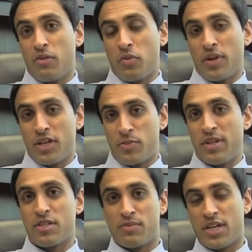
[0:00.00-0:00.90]
when I
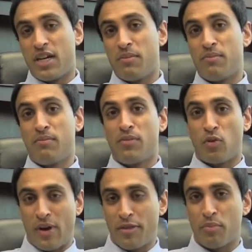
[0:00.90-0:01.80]
spent some time
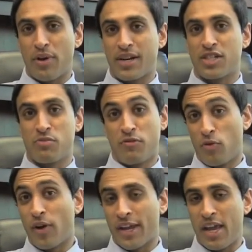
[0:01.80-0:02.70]
around the practice
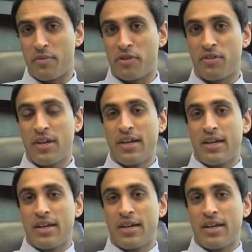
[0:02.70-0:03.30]
before I came here,